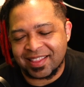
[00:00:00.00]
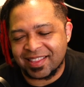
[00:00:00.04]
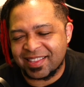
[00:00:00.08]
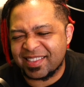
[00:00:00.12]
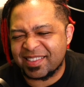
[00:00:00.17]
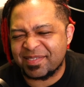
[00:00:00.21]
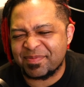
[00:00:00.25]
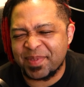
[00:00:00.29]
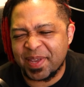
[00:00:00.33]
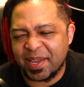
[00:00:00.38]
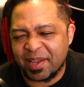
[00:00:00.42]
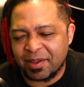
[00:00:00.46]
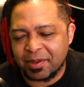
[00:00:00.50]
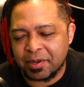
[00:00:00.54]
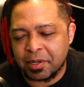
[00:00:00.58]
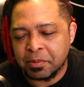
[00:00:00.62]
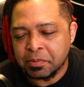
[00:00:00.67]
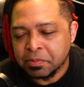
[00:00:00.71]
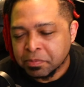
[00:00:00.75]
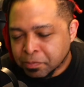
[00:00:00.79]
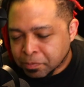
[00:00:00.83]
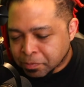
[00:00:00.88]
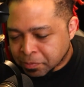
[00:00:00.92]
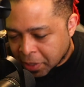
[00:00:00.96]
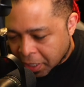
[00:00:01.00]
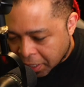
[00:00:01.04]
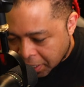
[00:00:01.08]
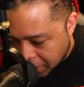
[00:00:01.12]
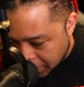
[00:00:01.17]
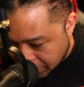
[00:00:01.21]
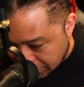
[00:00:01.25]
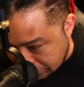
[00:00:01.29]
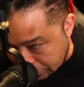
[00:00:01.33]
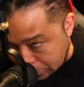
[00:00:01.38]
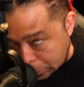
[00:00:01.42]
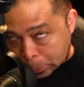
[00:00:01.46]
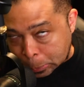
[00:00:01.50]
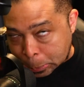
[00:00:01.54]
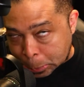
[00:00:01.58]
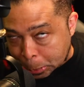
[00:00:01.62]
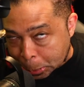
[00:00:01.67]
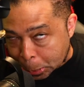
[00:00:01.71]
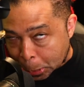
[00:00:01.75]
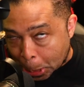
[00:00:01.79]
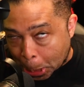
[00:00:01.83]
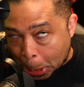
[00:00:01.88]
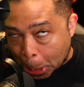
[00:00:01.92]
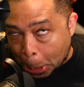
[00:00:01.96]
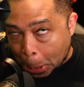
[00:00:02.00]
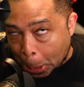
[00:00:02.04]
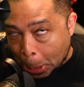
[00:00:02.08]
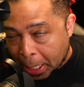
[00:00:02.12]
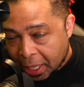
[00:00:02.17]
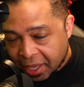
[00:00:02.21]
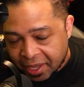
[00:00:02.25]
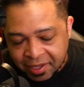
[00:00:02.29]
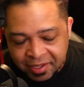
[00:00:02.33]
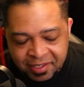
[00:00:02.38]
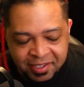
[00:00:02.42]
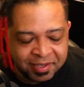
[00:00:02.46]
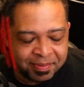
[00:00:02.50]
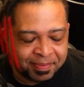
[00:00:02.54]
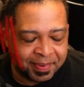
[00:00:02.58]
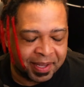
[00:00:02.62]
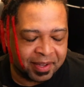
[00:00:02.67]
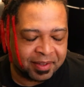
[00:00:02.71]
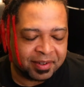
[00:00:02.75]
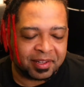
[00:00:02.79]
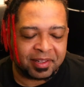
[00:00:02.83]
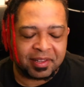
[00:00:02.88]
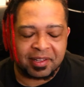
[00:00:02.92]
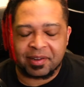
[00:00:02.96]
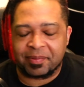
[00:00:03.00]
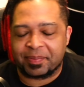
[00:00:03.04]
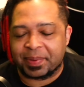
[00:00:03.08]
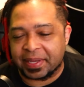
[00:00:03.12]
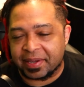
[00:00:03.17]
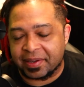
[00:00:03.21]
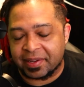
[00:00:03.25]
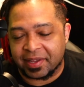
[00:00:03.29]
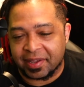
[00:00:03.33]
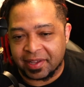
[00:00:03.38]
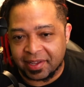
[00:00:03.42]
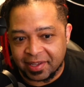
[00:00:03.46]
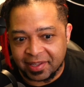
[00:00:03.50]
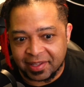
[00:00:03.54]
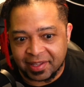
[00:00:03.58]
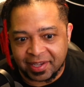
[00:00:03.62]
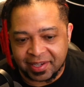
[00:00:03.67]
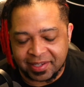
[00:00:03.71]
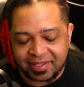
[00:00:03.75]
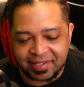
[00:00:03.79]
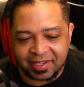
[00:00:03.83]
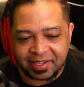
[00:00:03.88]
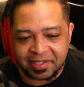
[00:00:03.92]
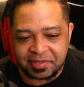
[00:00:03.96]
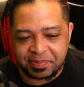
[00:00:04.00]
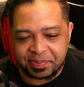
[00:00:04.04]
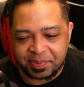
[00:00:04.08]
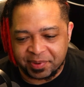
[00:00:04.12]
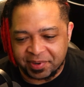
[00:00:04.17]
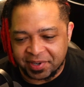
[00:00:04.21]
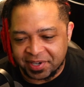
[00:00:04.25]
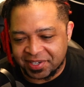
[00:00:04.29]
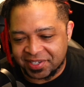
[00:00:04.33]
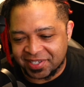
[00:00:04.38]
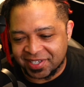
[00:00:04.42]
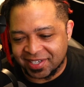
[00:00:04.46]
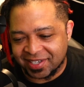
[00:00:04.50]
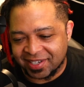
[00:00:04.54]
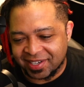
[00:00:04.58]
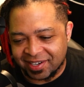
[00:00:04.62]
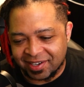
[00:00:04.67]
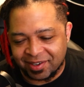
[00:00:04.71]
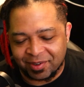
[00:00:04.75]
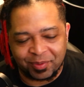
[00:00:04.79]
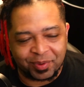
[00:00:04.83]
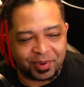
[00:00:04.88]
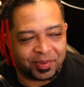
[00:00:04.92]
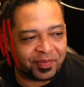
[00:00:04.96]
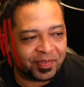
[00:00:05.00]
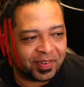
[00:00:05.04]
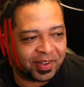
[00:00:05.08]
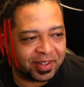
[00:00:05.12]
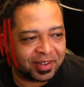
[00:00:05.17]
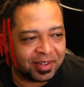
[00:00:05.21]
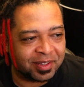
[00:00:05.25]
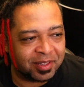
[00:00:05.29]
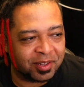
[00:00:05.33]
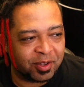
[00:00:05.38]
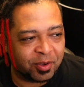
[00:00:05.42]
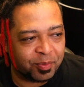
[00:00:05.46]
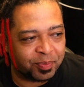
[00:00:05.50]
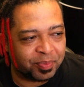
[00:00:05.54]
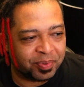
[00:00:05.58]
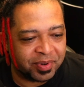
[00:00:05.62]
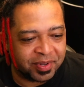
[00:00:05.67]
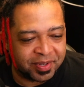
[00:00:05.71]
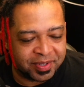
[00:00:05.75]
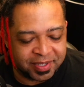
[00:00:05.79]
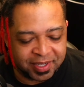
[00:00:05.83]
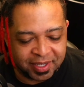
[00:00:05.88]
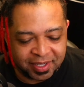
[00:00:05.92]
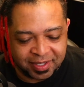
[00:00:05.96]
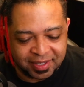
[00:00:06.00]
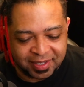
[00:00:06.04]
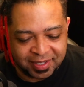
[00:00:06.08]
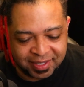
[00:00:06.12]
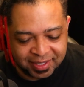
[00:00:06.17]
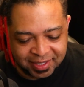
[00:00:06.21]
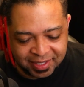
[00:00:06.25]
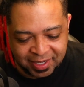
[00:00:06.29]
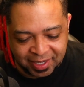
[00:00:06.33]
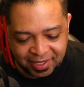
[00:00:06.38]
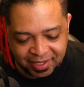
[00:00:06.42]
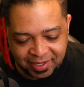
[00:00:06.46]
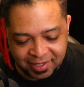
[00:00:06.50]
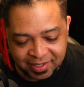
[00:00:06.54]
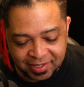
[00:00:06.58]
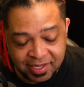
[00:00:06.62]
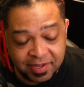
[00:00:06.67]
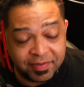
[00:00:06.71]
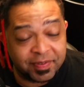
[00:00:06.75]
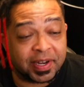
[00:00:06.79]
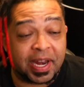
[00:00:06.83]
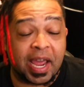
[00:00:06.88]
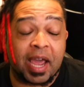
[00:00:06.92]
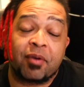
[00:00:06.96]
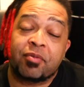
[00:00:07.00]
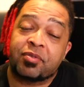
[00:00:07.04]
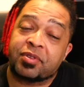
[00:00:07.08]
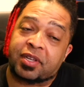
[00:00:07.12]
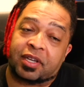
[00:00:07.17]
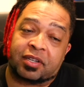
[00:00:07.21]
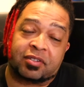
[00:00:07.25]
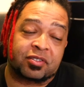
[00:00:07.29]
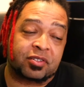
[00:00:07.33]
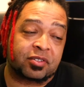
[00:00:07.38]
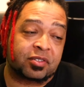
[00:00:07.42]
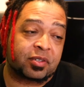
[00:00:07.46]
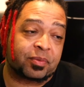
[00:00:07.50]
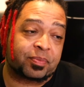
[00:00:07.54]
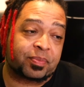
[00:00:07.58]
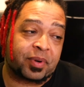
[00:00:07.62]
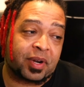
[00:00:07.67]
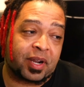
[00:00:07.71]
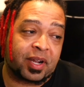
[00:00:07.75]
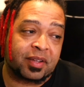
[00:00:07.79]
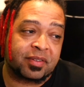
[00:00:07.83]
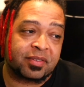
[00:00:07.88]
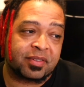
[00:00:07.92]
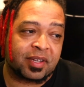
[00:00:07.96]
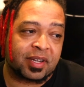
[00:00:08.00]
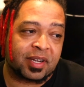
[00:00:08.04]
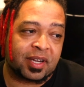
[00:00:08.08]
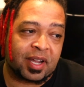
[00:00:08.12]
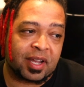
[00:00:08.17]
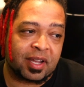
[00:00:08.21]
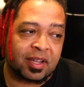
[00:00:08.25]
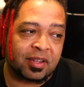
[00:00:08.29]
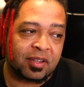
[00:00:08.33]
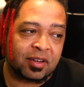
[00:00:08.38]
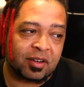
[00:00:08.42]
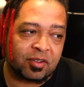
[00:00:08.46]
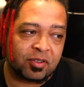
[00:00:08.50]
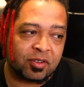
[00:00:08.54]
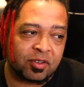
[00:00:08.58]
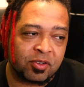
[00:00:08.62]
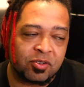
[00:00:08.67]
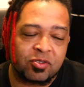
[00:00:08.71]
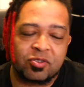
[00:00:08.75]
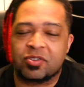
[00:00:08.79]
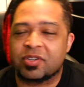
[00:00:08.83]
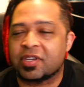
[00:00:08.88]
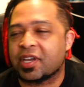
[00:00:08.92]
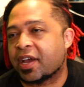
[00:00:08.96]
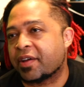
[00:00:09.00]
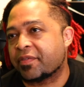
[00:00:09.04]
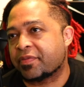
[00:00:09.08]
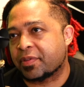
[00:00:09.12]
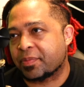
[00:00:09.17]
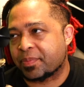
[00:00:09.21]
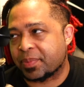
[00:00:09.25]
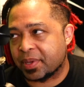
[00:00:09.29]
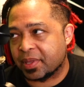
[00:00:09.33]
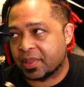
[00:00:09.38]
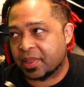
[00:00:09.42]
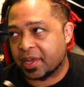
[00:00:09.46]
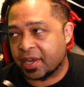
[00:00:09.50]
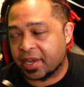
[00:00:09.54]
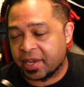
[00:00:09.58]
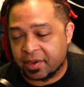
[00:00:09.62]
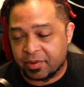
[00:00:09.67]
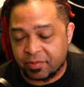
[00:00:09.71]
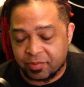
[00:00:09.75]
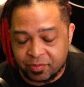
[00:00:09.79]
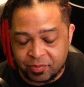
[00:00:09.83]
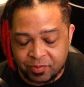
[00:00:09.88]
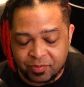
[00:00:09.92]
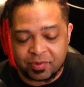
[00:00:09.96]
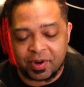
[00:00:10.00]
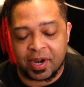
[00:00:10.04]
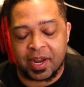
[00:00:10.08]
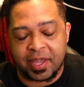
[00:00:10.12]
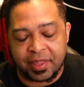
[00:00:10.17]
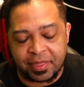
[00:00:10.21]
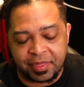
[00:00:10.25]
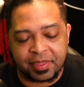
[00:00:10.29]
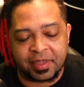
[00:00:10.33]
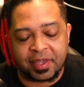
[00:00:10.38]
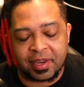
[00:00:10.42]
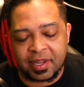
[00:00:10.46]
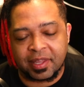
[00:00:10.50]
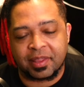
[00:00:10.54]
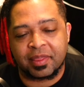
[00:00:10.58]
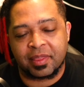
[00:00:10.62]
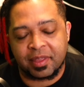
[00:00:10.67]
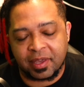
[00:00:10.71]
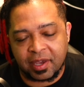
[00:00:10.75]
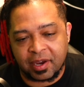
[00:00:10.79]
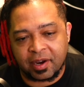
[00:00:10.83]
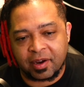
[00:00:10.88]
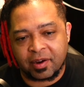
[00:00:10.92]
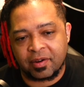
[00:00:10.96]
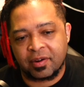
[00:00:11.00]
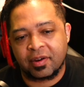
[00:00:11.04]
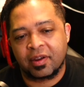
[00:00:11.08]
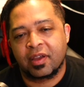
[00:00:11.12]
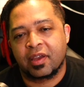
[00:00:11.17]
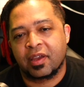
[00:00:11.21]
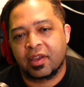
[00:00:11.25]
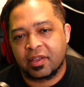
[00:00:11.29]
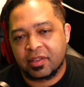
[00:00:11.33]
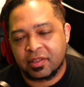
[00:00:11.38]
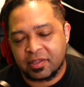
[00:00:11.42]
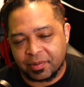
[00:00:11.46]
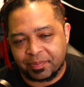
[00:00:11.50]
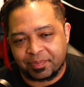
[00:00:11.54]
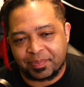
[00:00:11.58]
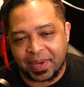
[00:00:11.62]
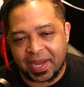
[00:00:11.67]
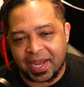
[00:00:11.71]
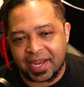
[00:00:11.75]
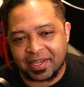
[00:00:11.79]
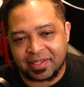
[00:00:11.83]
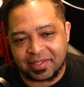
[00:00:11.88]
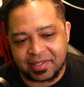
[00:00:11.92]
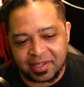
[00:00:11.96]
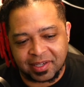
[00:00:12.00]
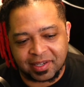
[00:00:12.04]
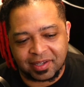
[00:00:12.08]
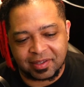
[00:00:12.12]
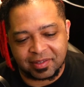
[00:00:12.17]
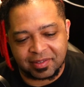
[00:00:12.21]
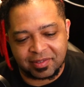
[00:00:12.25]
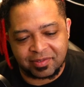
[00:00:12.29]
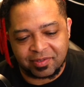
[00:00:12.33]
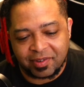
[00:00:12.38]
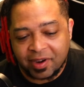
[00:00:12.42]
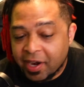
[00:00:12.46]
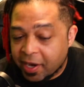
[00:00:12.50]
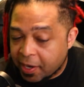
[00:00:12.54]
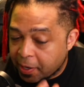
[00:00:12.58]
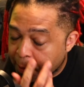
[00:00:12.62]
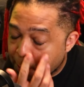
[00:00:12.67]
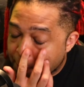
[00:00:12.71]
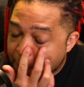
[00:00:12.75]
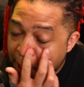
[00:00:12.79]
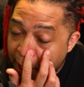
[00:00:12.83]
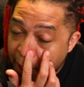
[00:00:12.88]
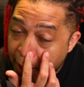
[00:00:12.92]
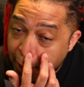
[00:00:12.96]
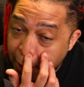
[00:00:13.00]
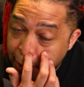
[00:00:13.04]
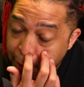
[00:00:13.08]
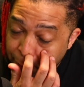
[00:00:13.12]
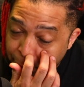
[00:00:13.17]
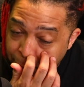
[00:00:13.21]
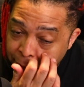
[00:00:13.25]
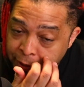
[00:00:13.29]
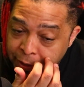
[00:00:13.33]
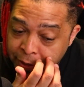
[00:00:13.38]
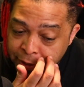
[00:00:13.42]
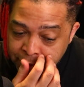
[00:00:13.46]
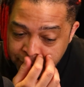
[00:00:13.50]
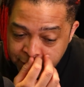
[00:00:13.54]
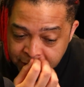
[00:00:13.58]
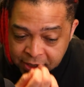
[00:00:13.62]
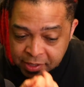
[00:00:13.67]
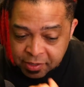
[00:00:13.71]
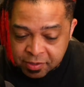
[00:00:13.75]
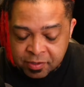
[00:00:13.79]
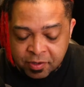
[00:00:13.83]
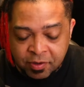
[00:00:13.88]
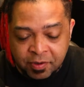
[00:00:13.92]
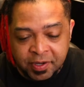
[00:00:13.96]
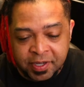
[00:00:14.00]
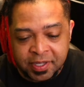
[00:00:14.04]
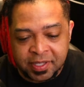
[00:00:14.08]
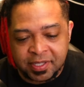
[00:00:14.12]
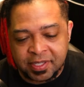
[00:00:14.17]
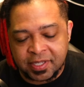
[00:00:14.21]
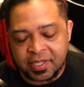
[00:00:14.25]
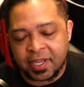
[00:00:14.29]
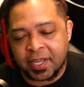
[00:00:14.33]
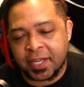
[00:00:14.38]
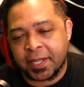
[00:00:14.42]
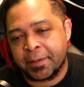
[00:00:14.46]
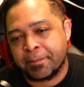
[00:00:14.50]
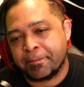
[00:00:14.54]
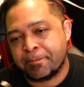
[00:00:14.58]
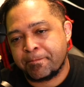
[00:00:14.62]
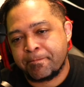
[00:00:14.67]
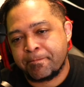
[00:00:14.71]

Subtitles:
smelled a little bit like desperation there with the low pre-sales tickets. Even I was actually surprised. Like, I, you know, usually I have to be like right then and there to buy tickets, right? When the tickets go on sale,